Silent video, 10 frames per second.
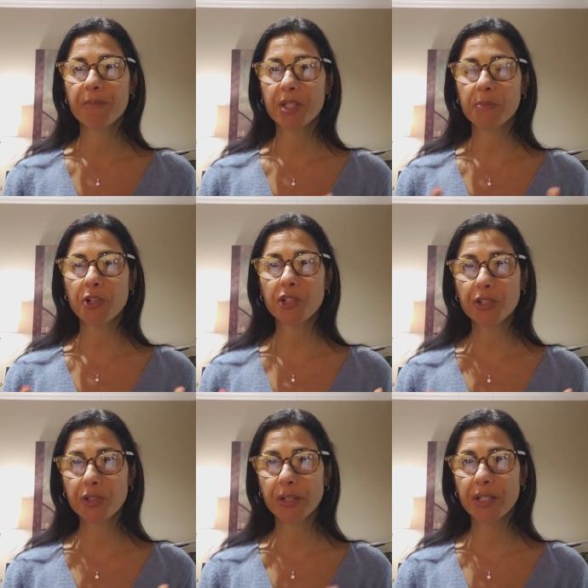especially
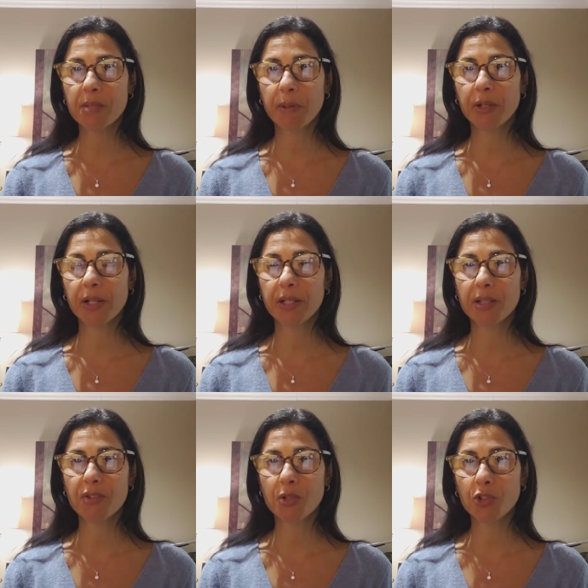during these periods
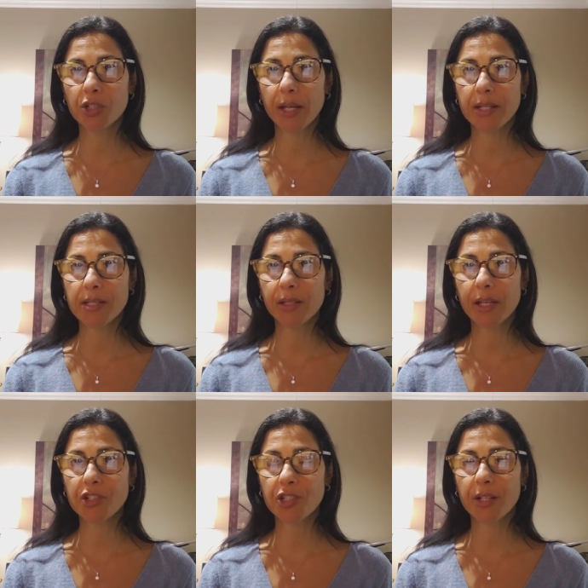of social
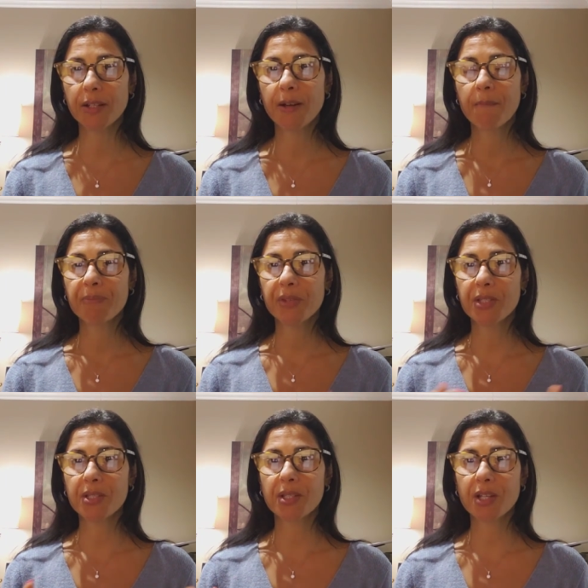isolation.
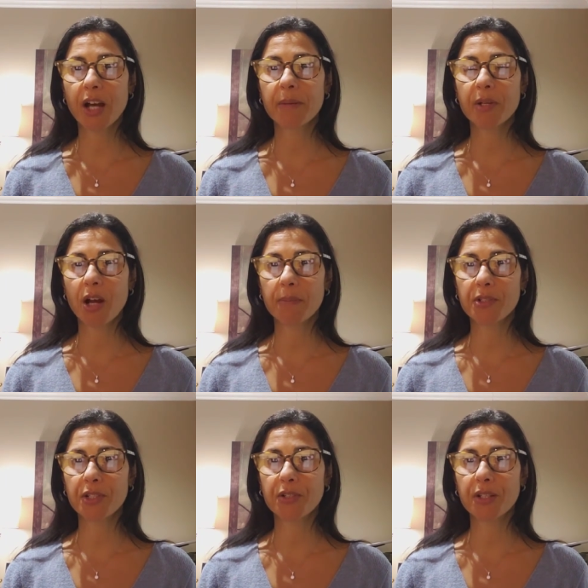This is a time and
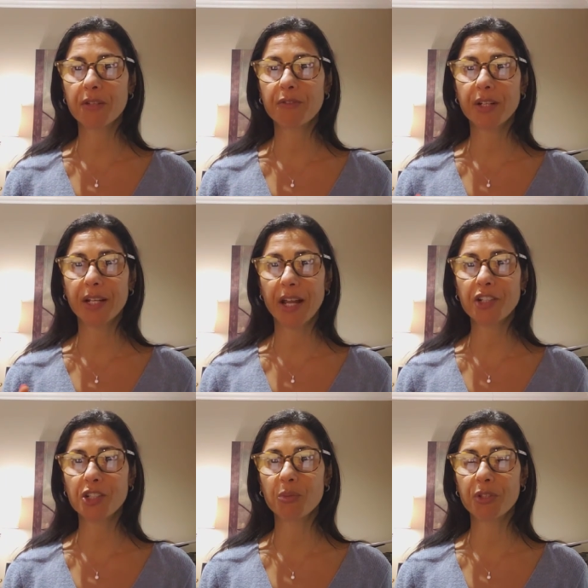opportunity for
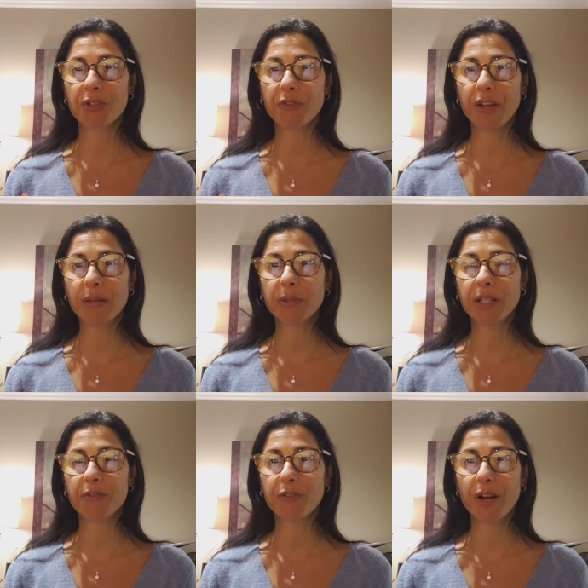connection with your family
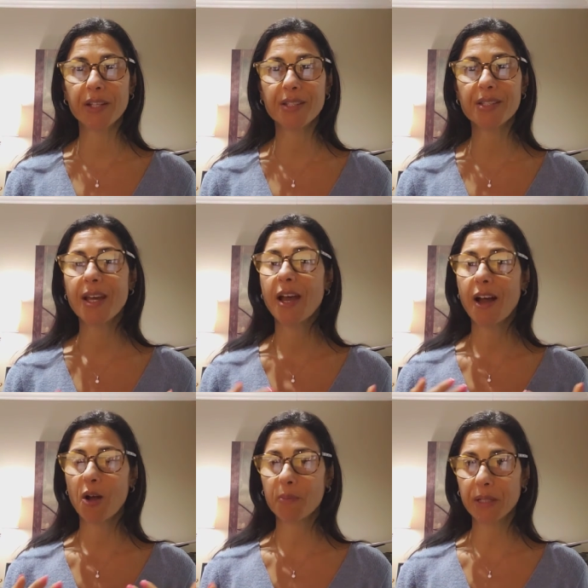and friends,
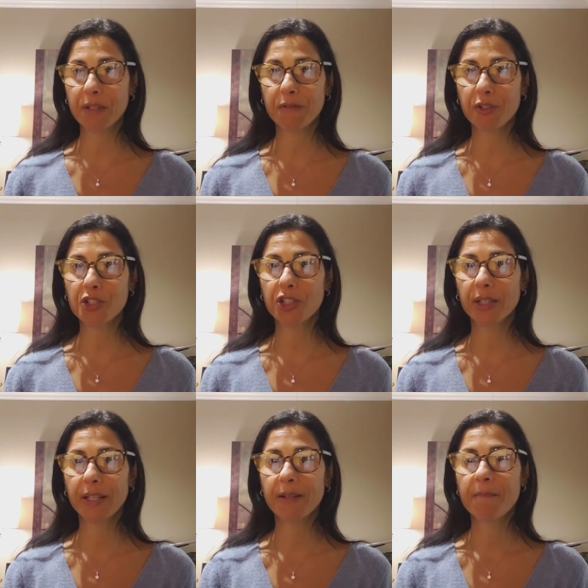albeit
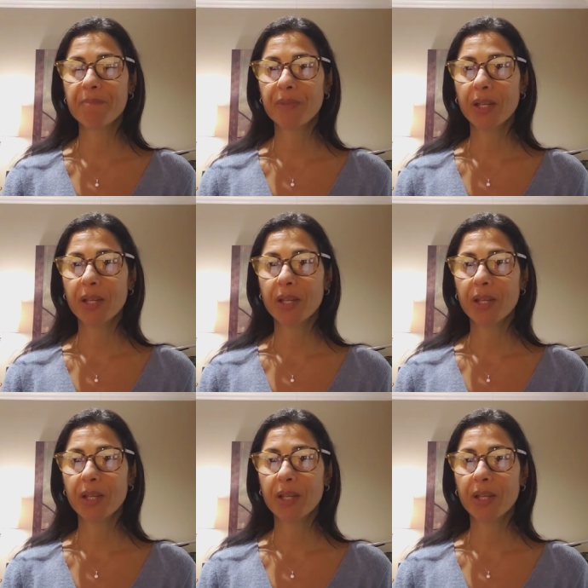virtually,